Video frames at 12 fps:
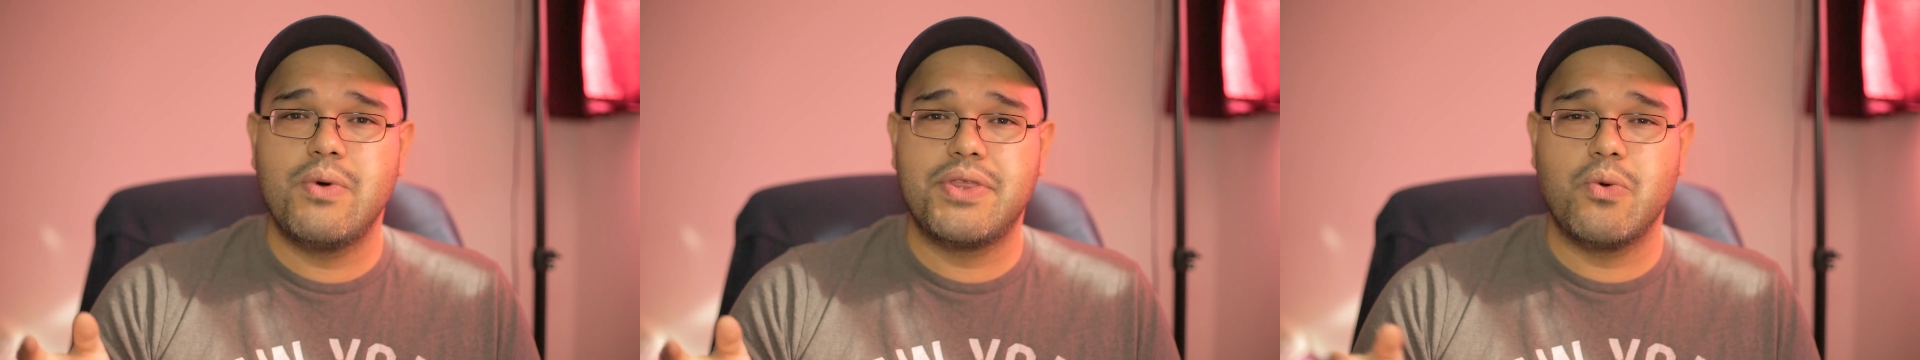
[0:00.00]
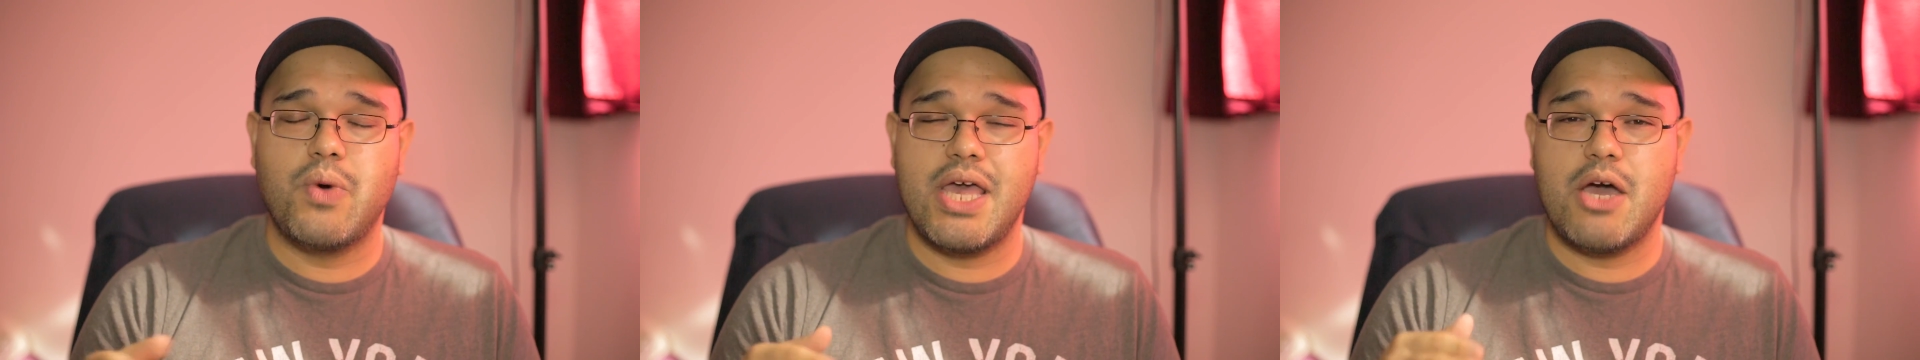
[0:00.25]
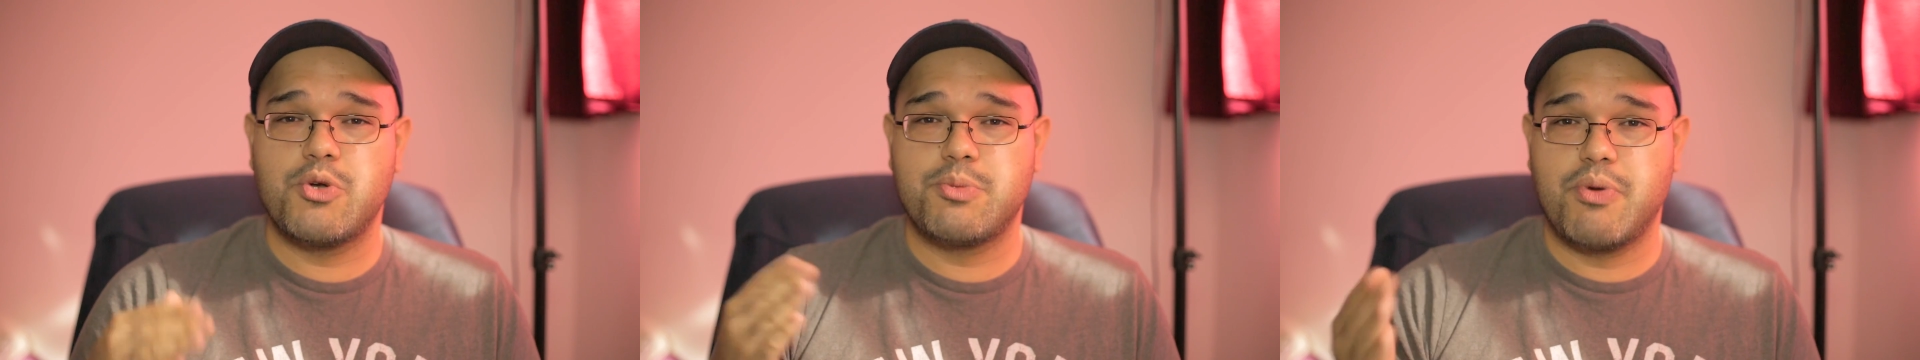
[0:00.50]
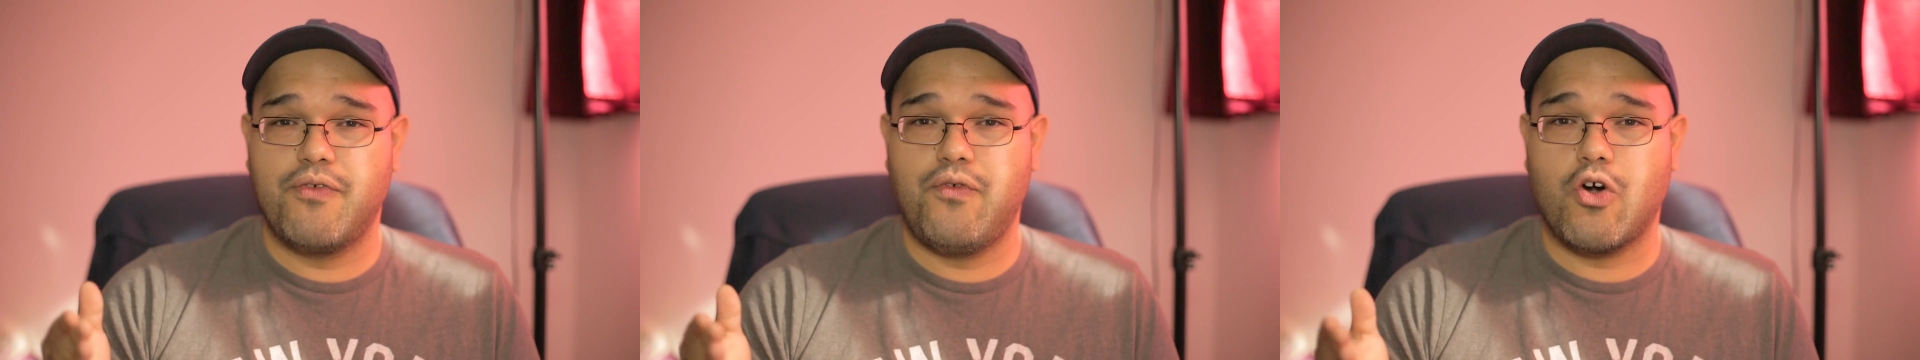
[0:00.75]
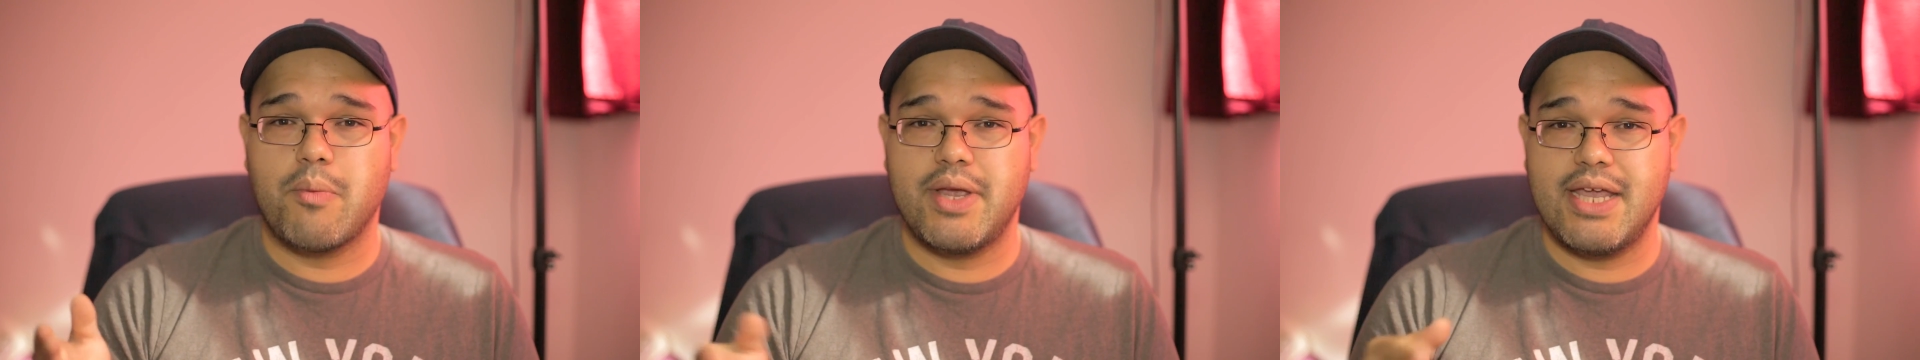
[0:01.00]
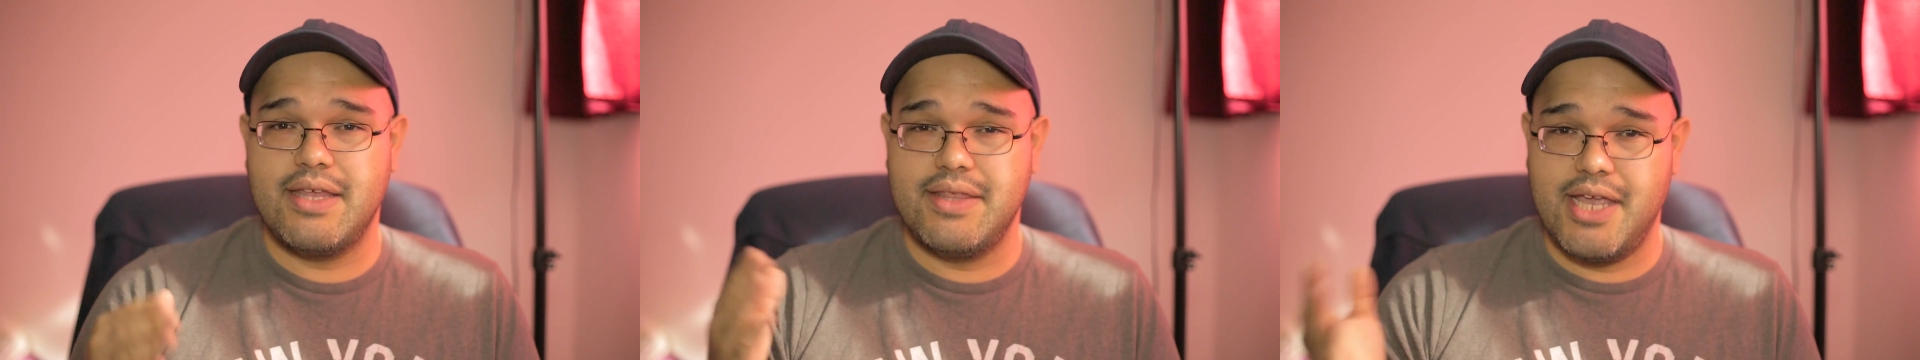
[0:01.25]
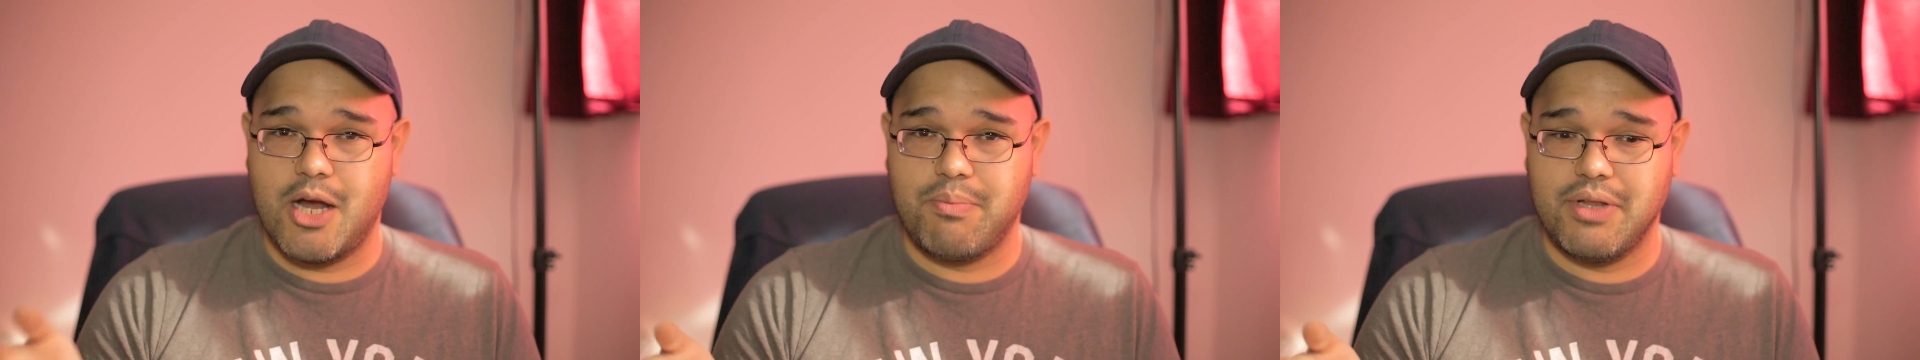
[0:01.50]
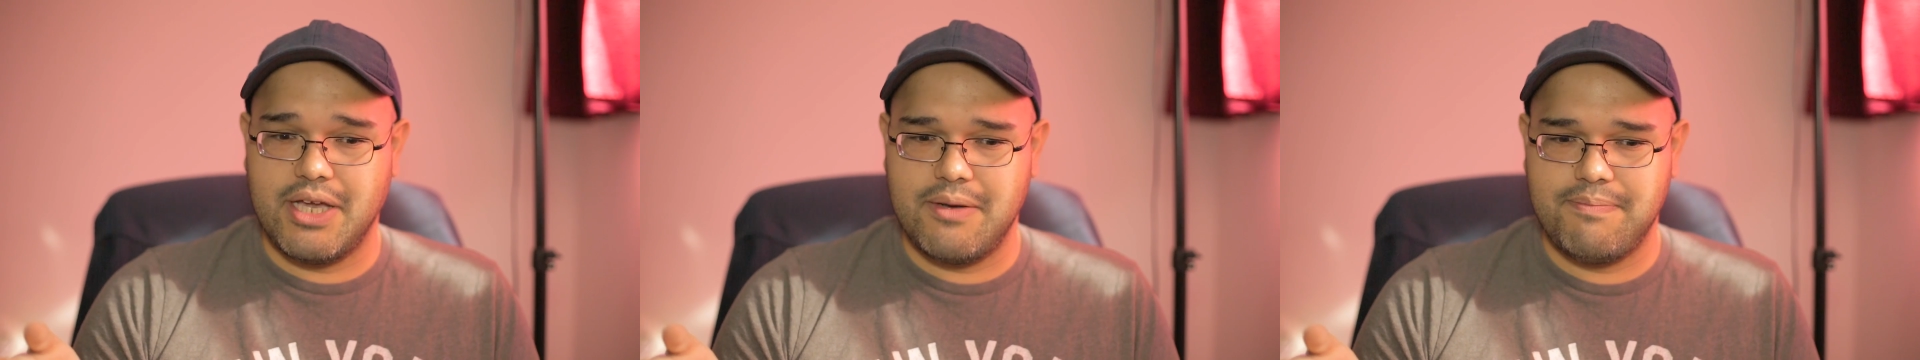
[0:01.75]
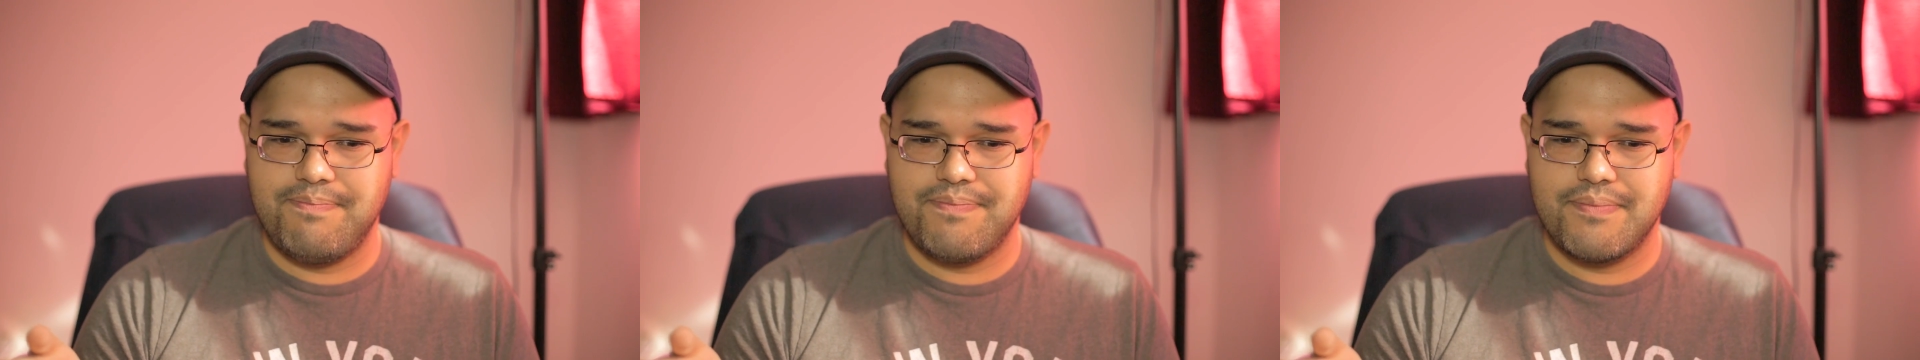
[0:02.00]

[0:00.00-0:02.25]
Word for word: with the way I was performing in the airplane.